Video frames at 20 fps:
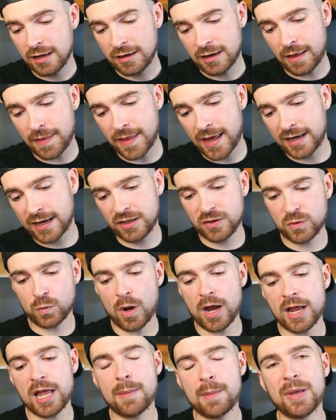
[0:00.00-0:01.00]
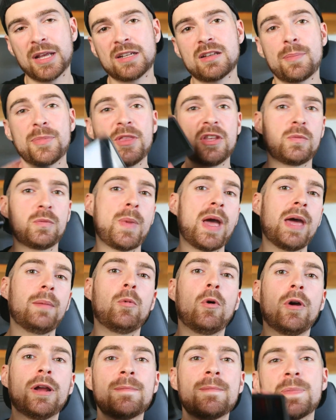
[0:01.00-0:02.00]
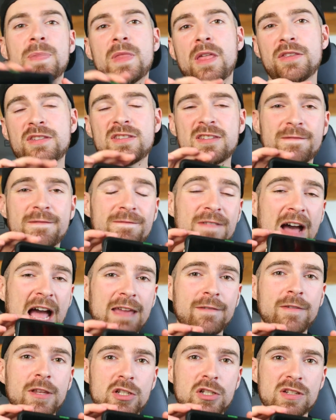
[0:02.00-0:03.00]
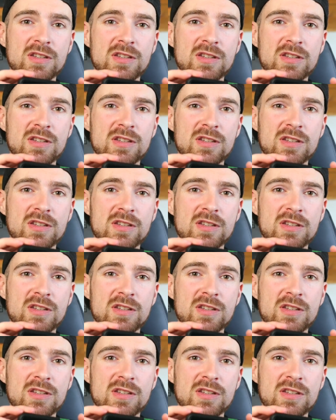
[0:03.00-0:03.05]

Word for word: Now that is why I picked up this bad boy. Now this is a five-inch